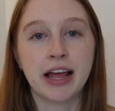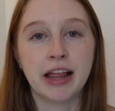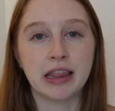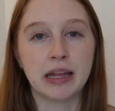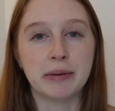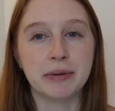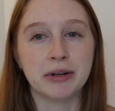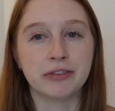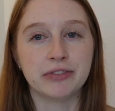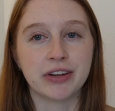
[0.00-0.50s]

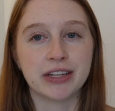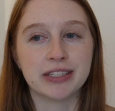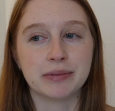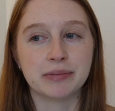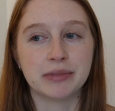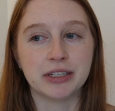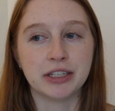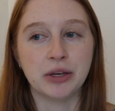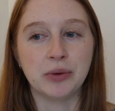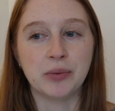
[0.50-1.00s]
Let me know if that's
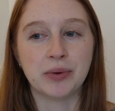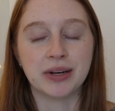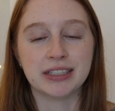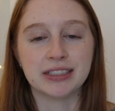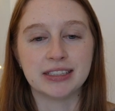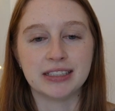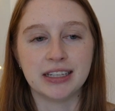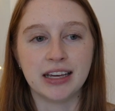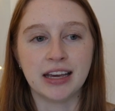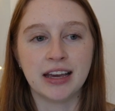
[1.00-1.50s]
something you want to
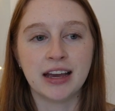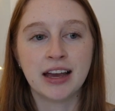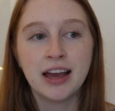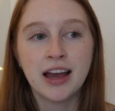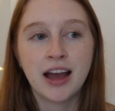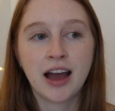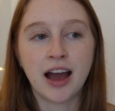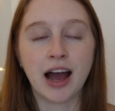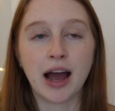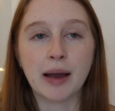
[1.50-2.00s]
see.
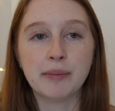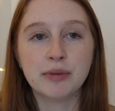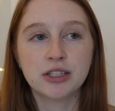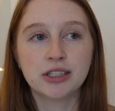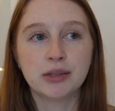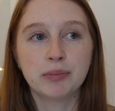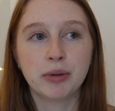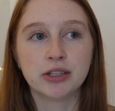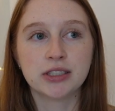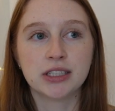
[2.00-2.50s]
I'm
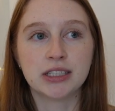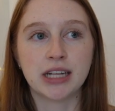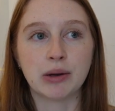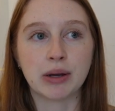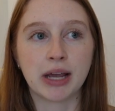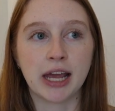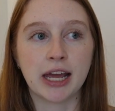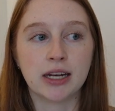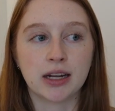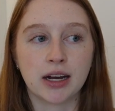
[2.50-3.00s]
just a person
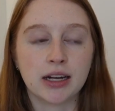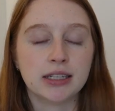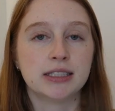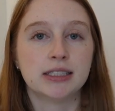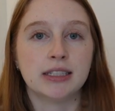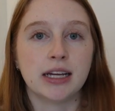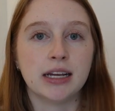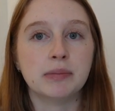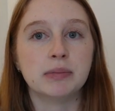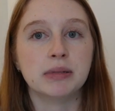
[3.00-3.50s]
that cannot
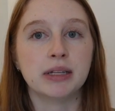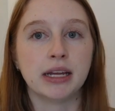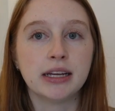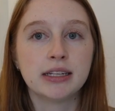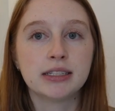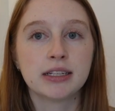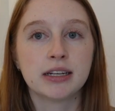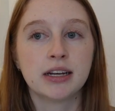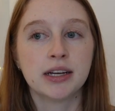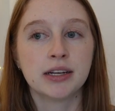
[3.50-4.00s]
stay up
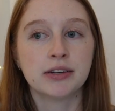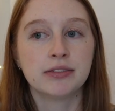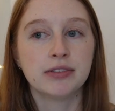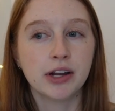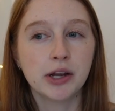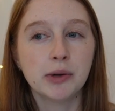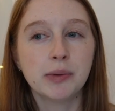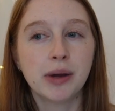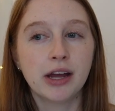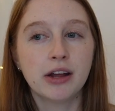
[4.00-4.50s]
late
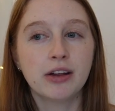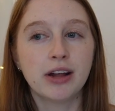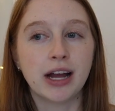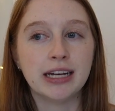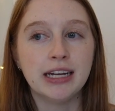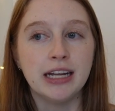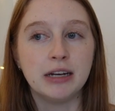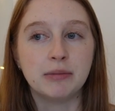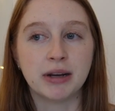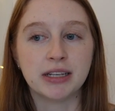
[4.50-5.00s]
very well. I
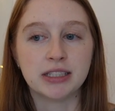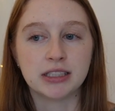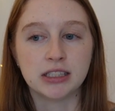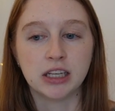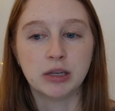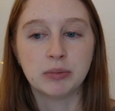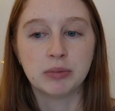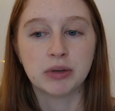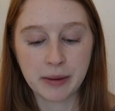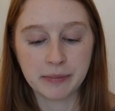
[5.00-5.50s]
need my
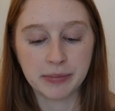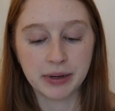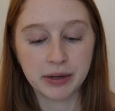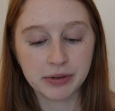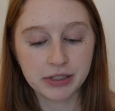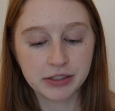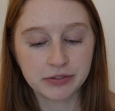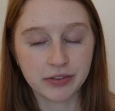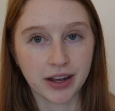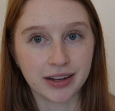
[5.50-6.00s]
sleep, but it
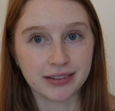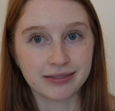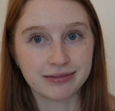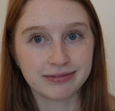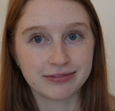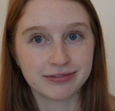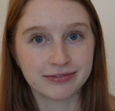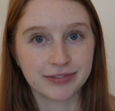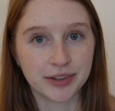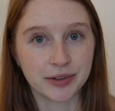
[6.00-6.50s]
was fun
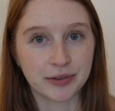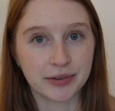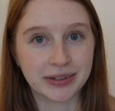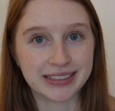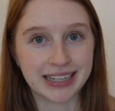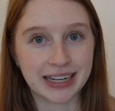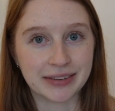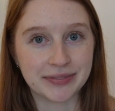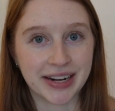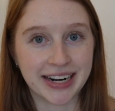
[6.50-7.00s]
for the one
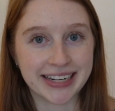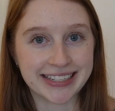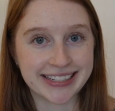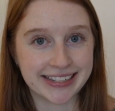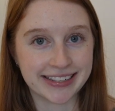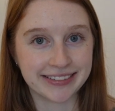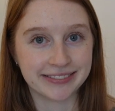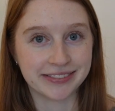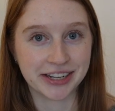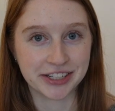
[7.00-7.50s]
time that I did
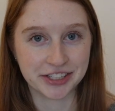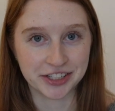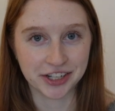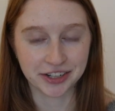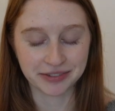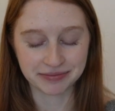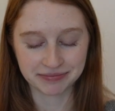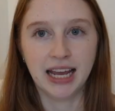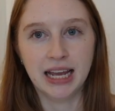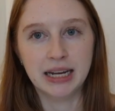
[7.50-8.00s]
it last
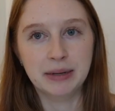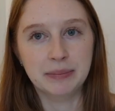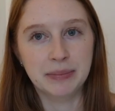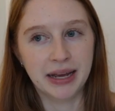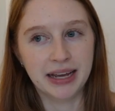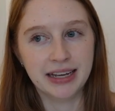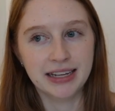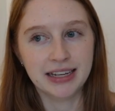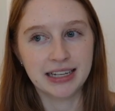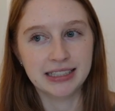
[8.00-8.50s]
year. In
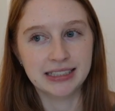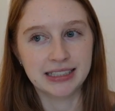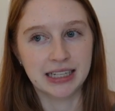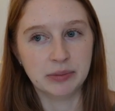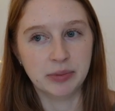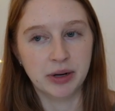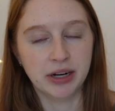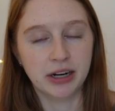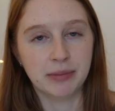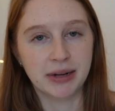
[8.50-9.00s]
May, I
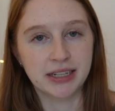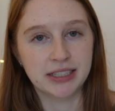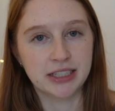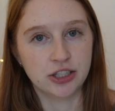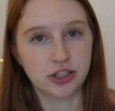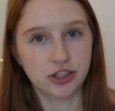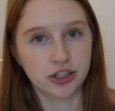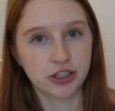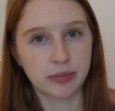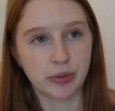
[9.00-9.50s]
celebrated my sister's